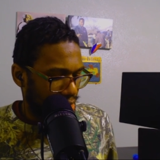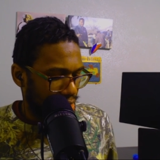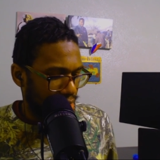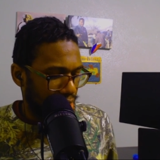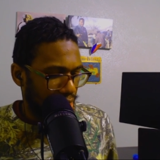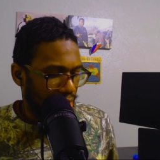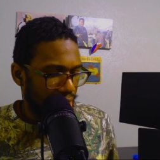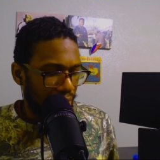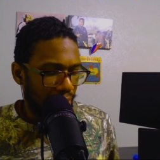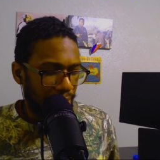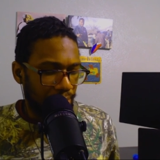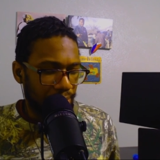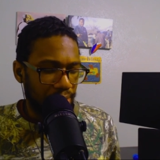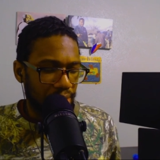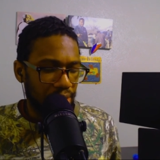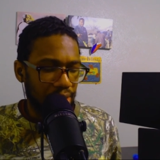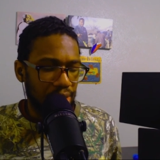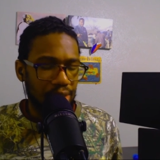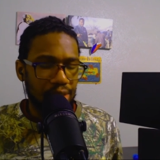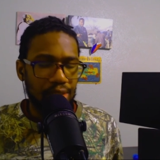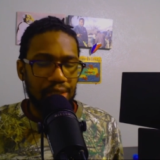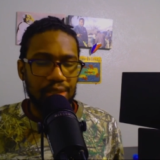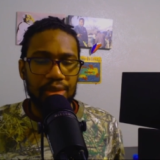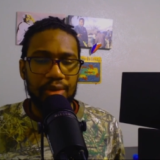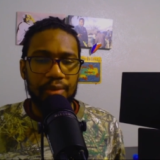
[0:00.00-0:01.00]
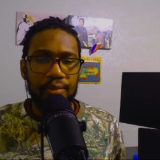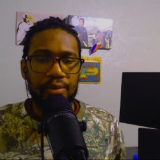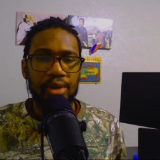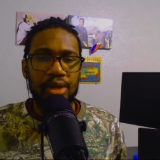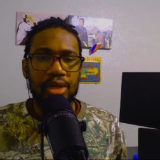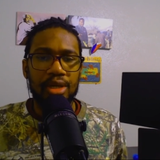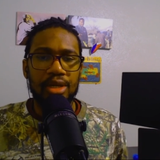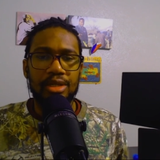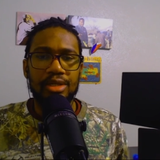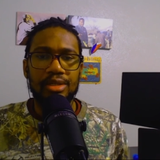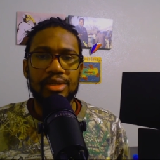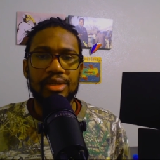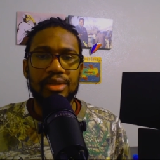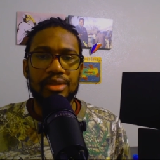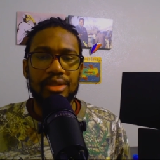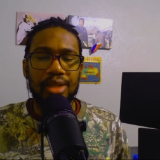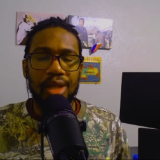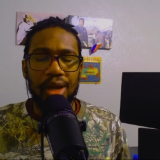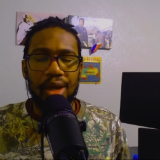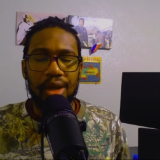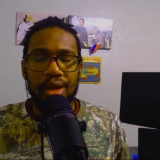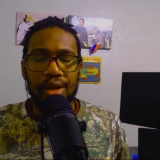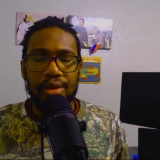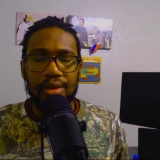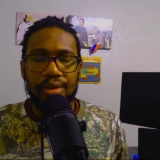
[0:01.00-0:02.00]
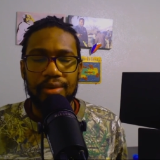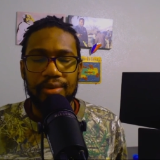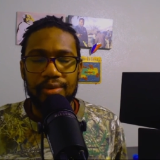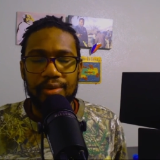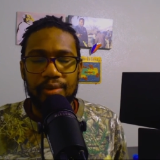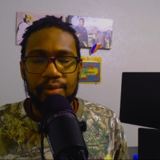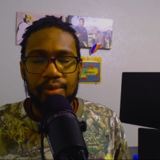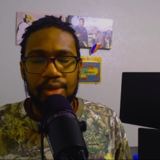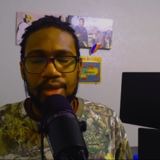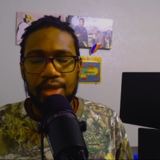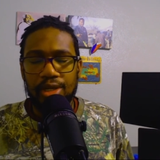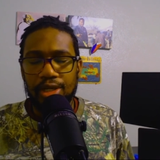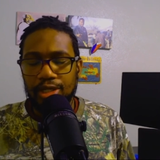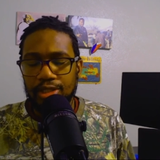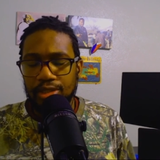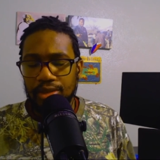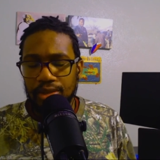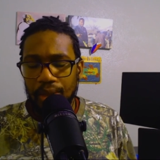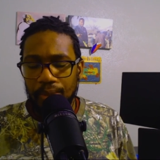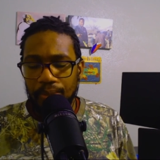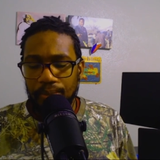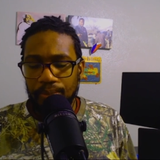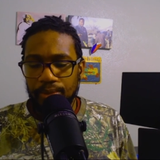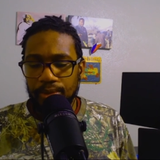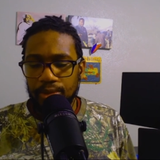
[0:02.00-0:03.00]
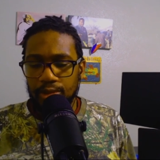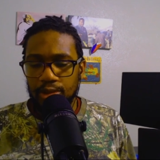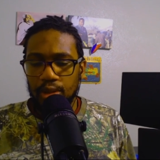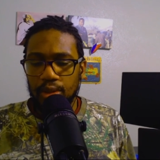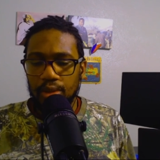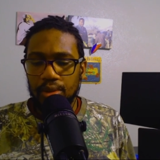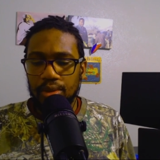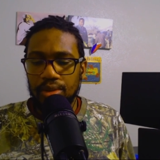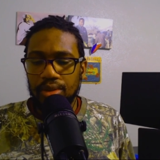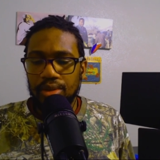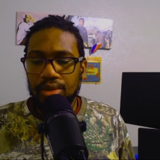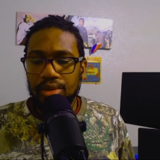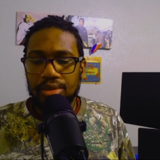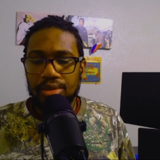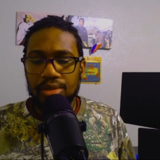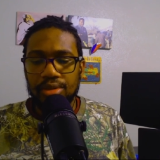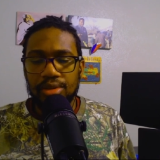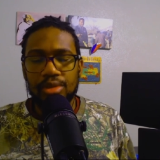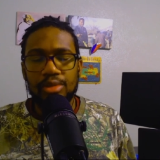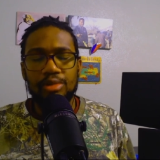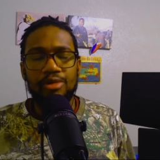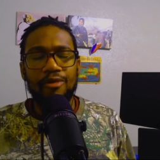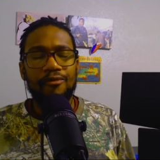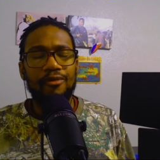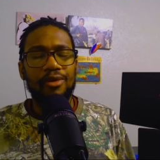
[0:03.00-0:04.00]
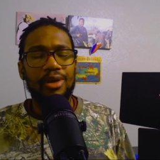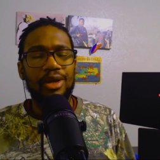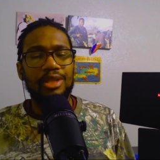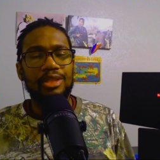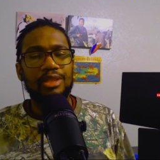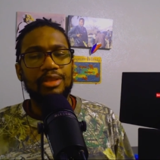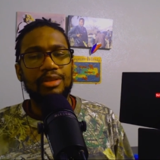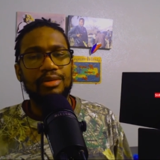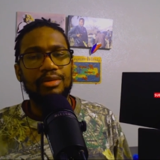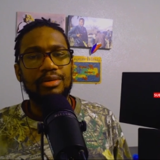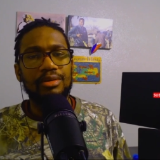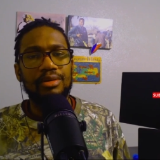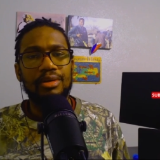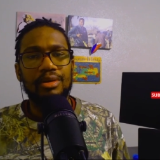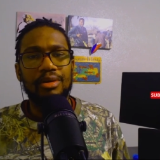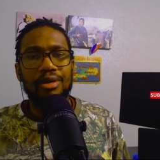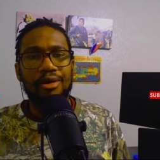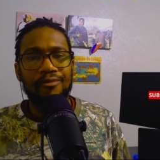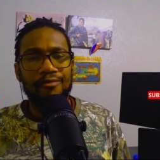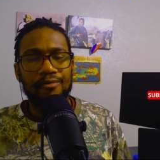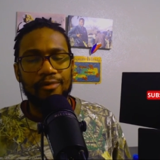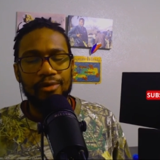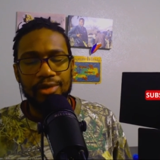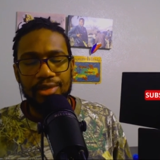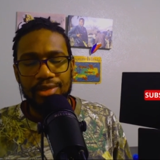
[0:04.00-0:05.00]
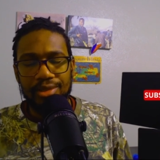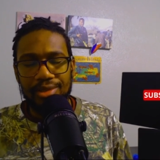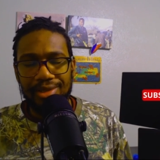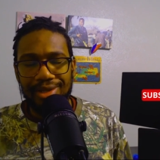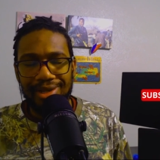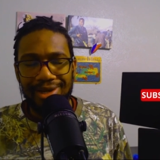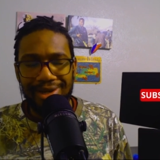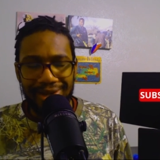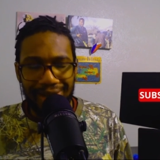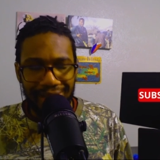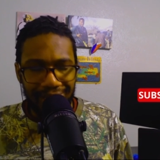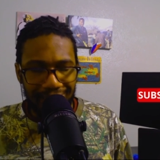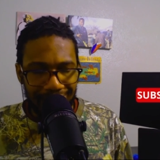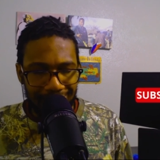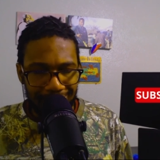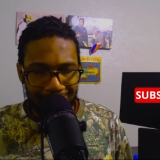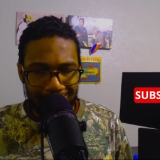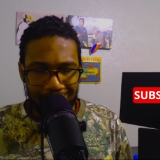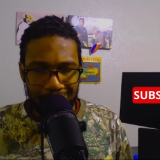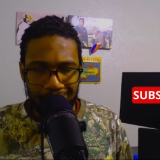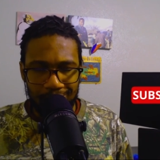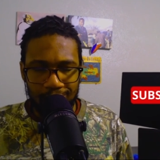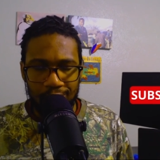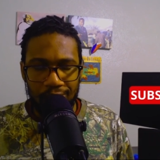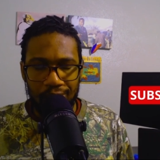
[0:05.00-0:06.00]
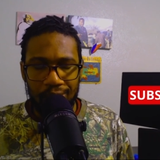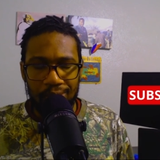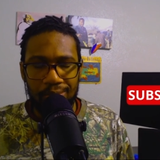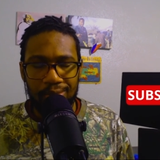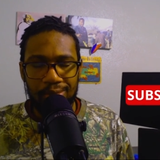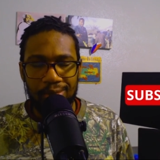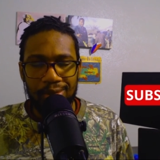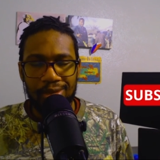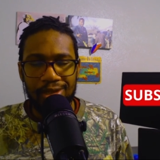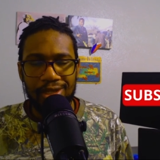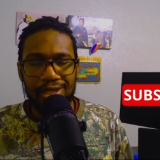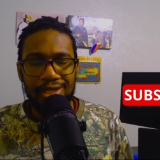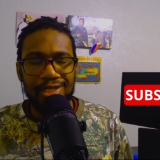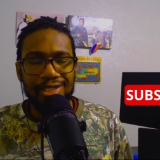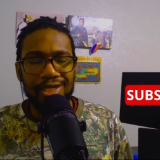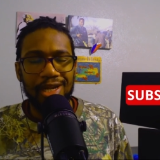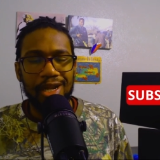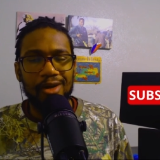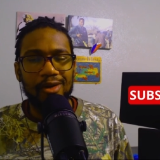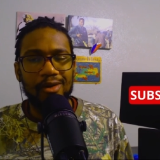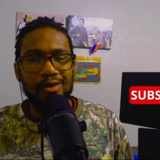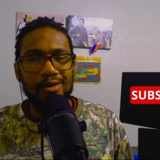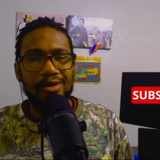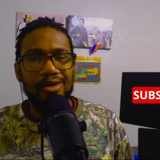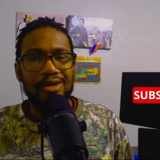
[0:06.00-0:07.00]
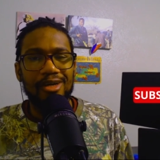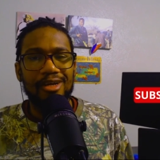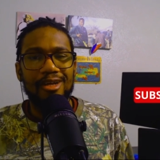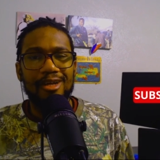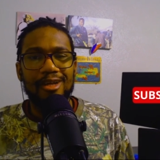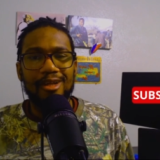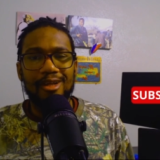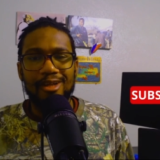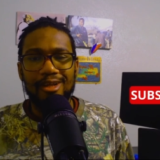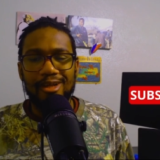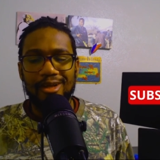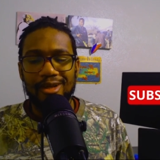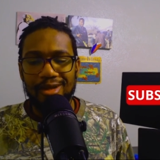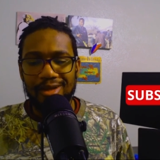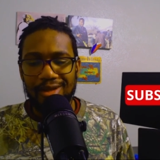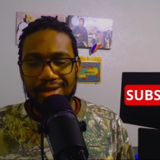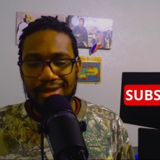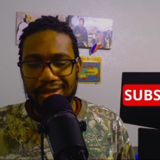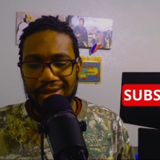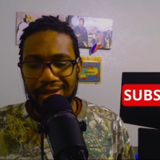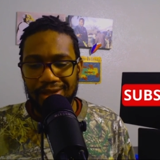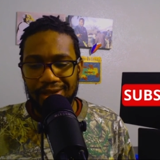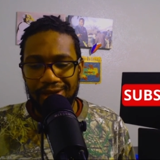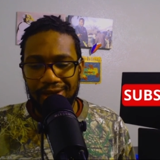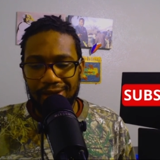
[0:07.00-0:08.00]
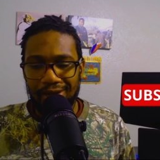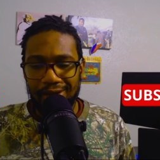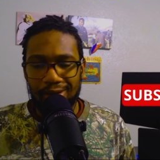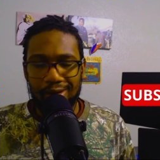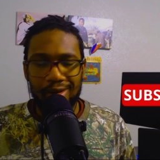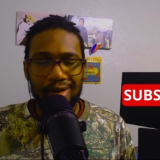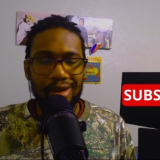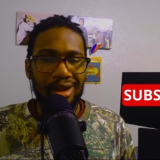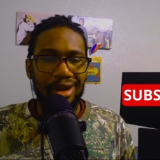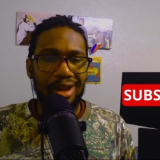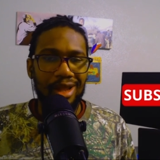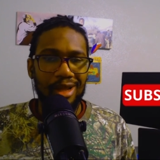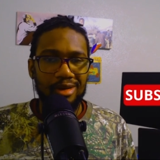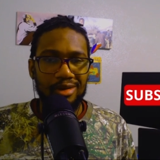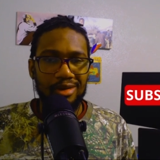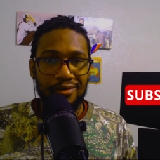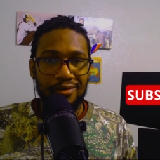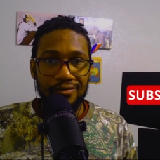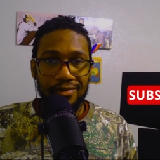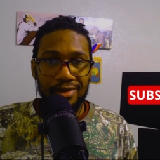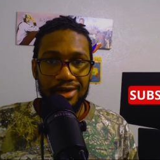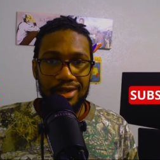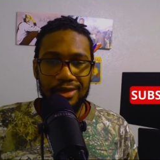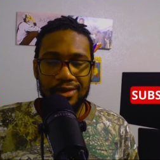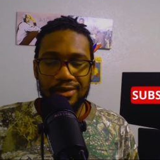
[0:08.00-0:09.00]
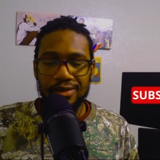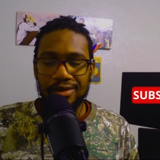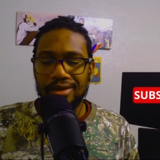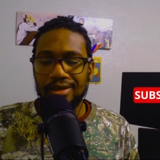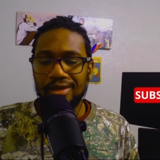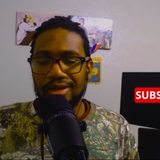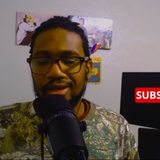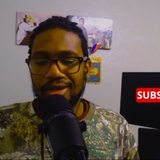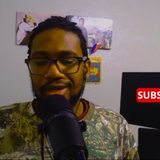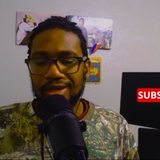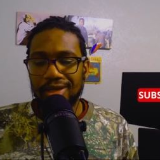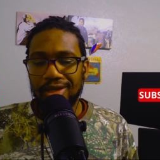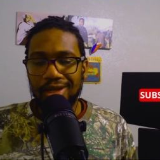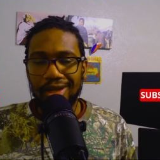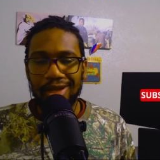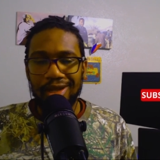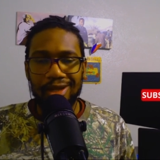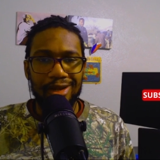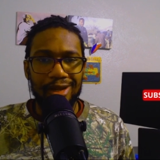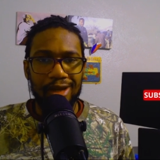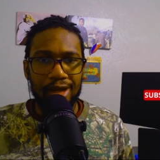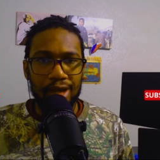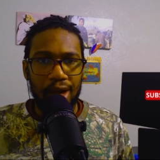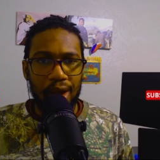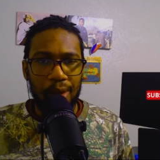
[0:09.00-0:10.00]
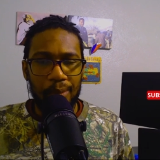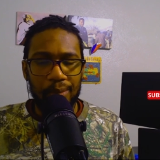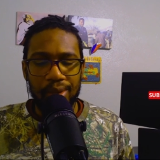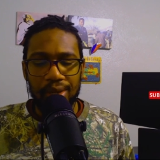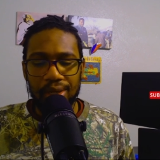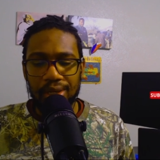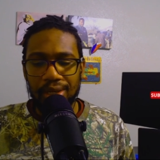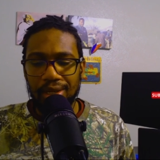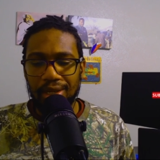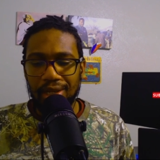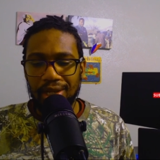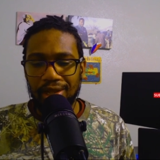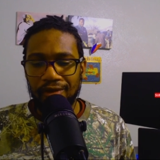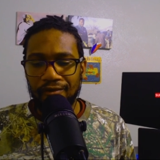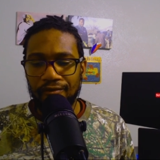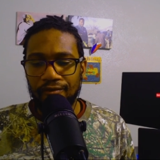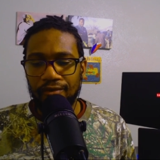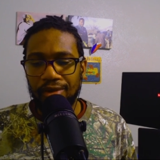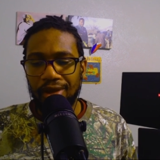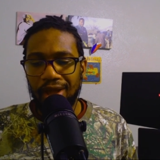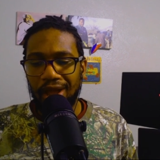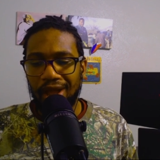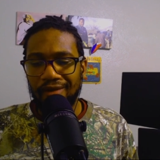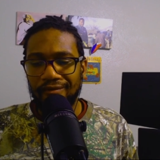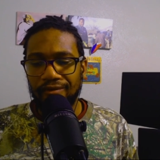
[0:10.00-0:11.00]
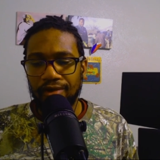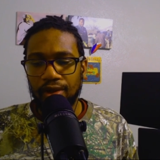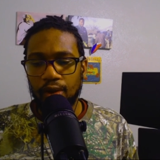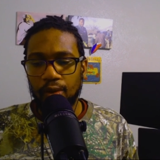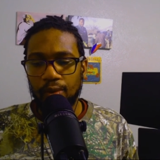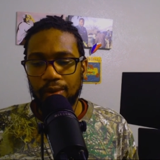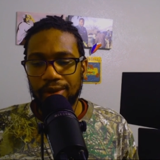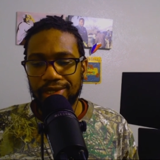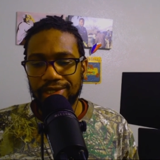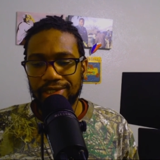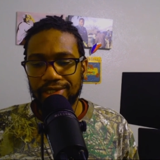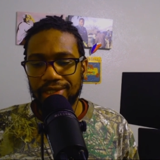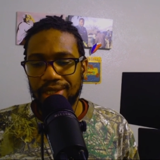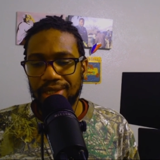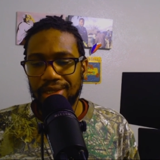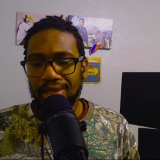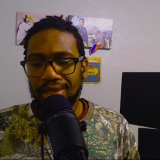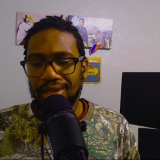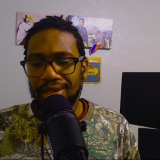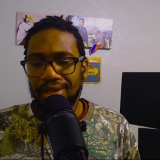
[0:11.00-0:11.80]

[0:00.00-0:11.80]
I'm going to, we're going to, yeah, we're going to stop. So don't forget to, of course, like and subscribe to this channel and uh, like the video and comment if you have a question.